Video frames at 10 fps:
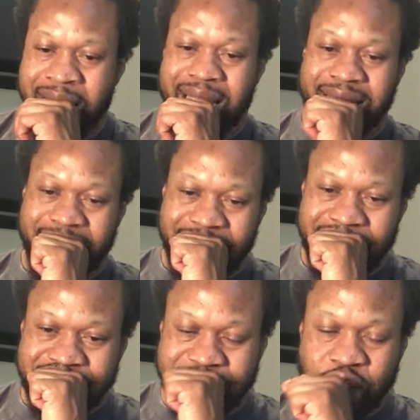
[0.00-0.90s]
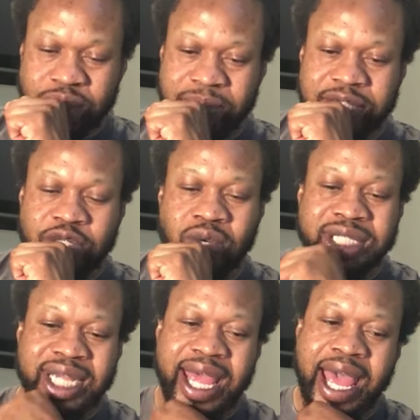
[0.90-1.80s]

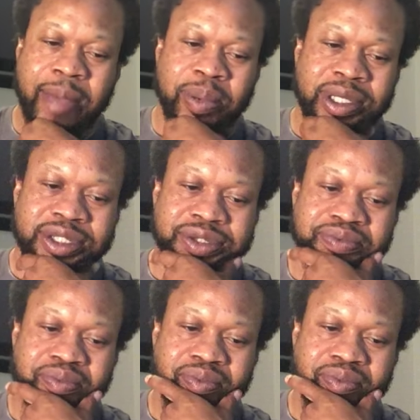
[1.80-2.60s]
it happens.